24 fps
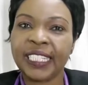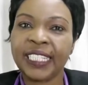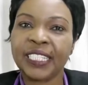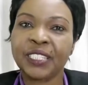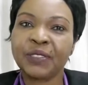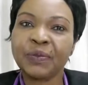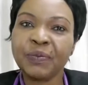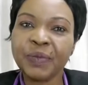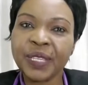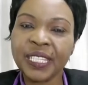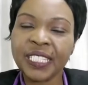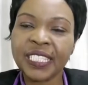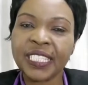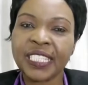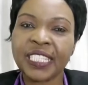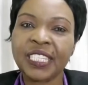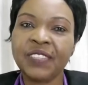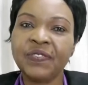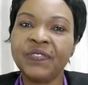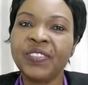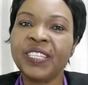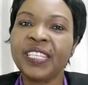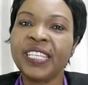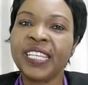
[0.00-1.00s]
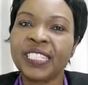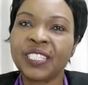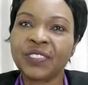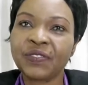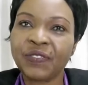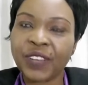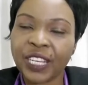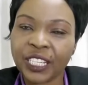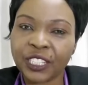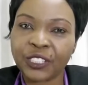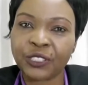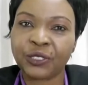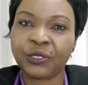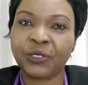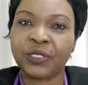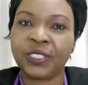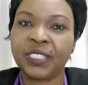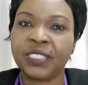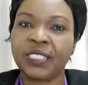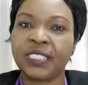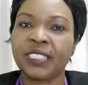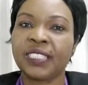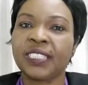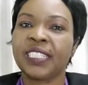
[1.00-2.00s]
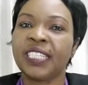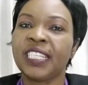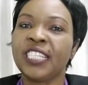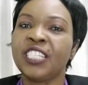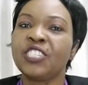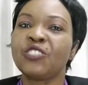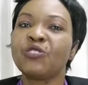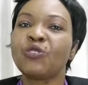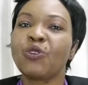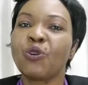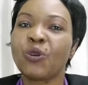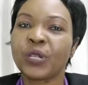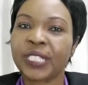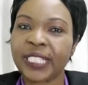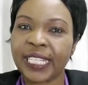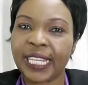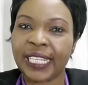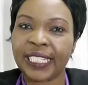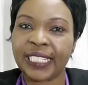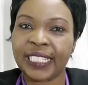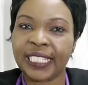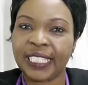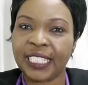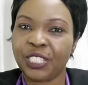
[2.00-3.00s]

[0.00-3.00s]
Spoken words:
it means even its function is altered.